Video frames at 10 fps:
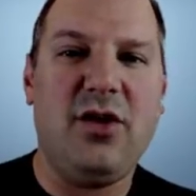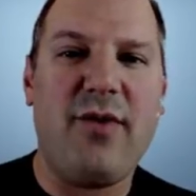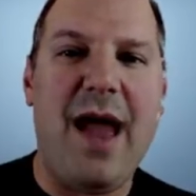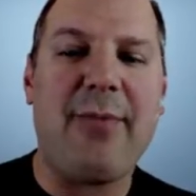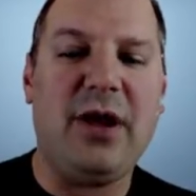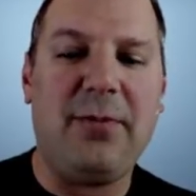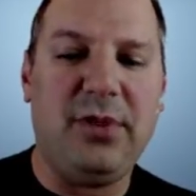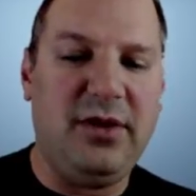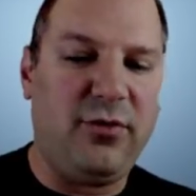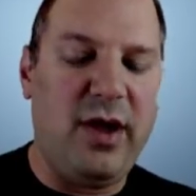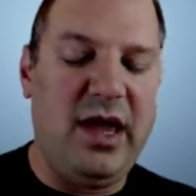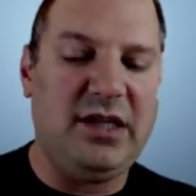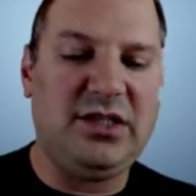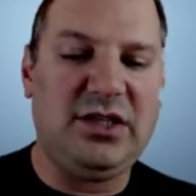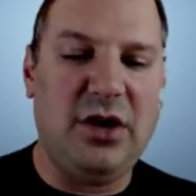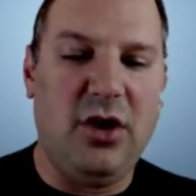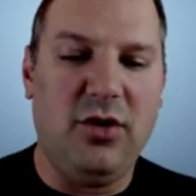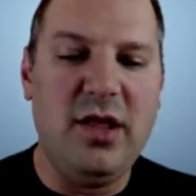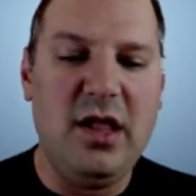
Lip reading: rapid uplift rates, so